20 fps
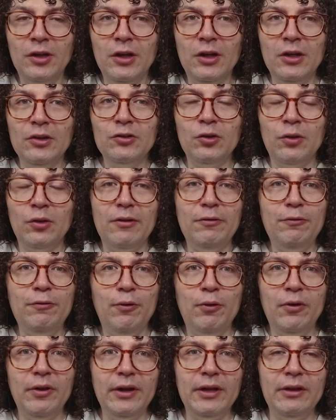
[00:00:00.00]
So therefore,
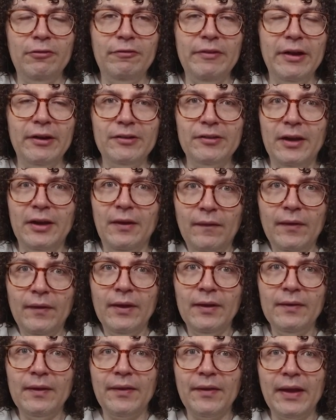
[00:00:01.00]
if there is anything
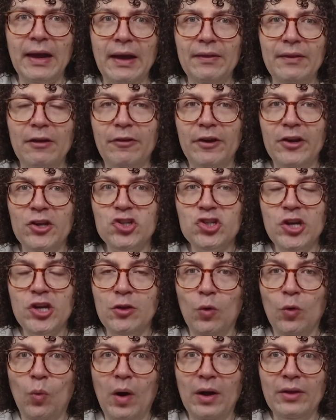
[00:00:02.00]
that can differentiate
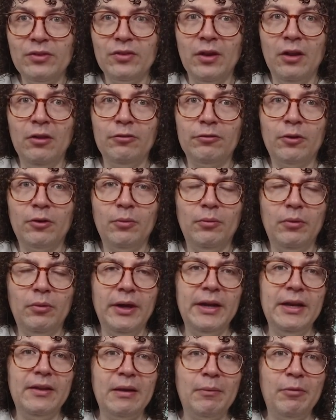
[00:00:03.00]
oneself from any
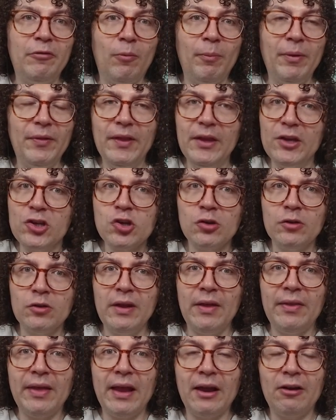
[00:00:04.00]
type of competition that
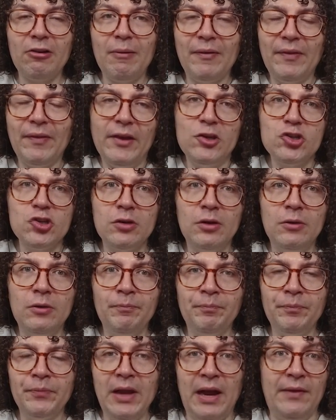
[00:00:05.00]
can grab attention,
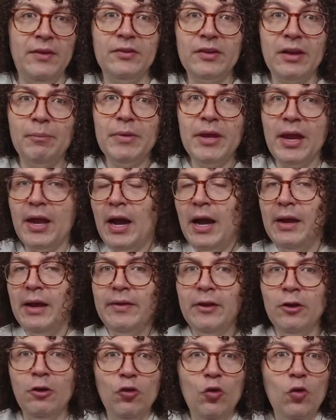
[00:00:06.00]
and this can be AI, then
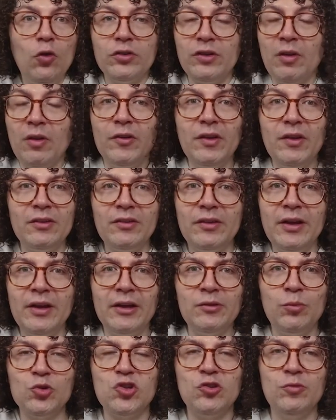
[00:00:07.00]
of course advertise AI as much
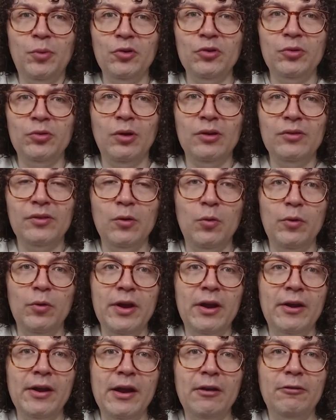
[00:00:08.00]
as possible. The same we are
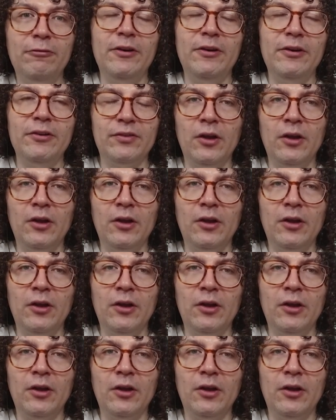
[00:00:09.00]
AI first.